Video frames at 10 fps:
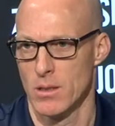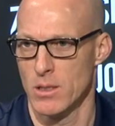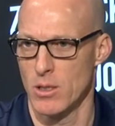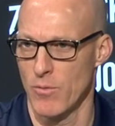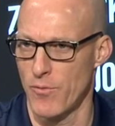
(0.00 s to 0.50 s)

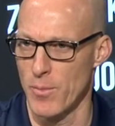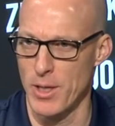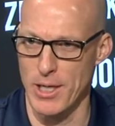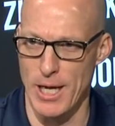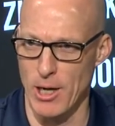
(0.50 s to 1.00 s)
you know,
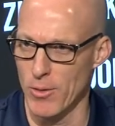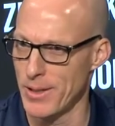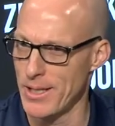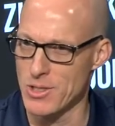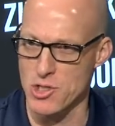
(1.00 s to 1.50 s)

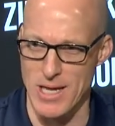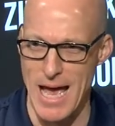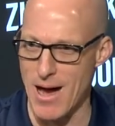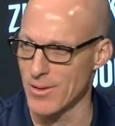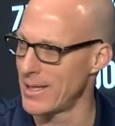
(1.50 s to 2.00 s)
familiarity,
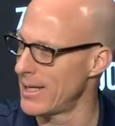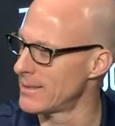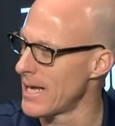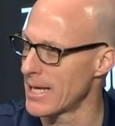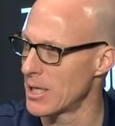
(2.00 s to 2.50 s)
scouting,
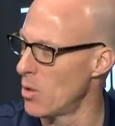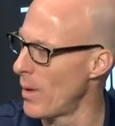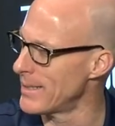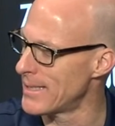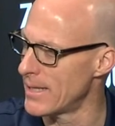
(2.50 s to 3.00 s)
taking
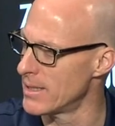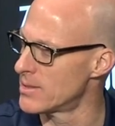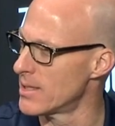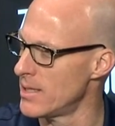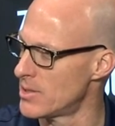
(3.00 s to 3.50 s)
away
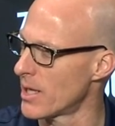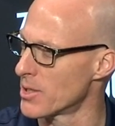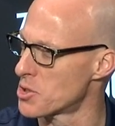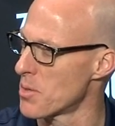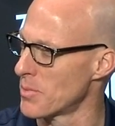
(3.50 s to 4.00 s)
tendencies, it
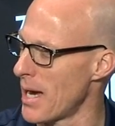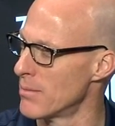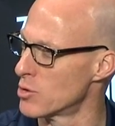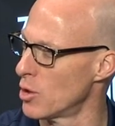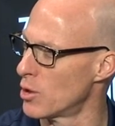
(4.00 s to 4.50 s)
can
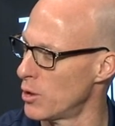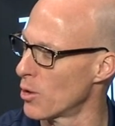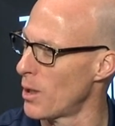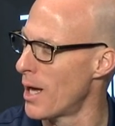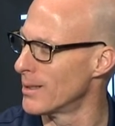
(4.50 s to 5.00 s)
sometimes look a
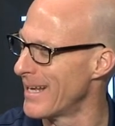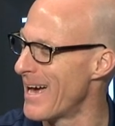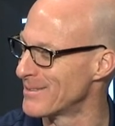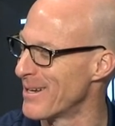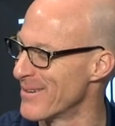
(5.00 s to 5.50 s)
little ugly
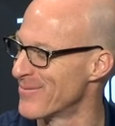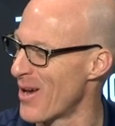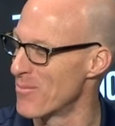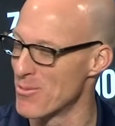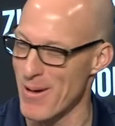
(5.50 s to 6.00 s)
out there in
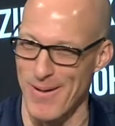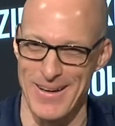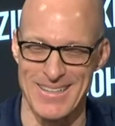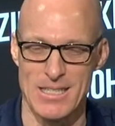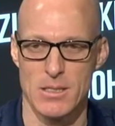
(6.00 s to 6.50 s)

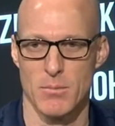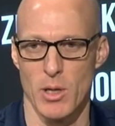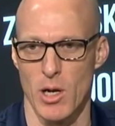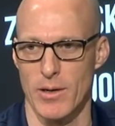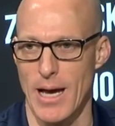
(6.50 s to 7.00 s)
February,
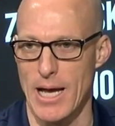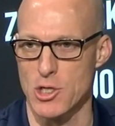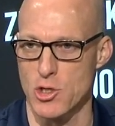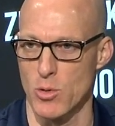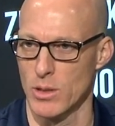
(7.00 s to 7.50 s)
but our guys
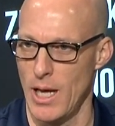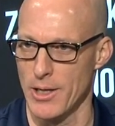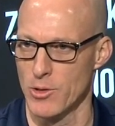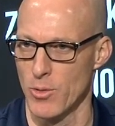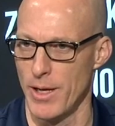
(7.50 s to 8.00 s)
showed a lot
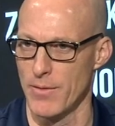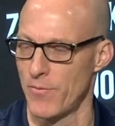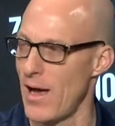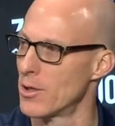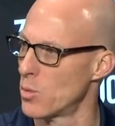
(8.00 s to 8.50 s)
of grit and
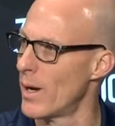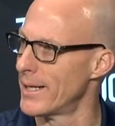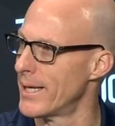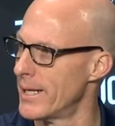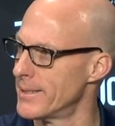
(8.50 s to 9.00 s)
found a way to
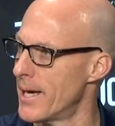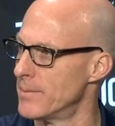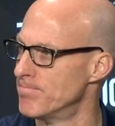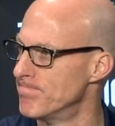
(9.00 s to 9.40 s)
get it done.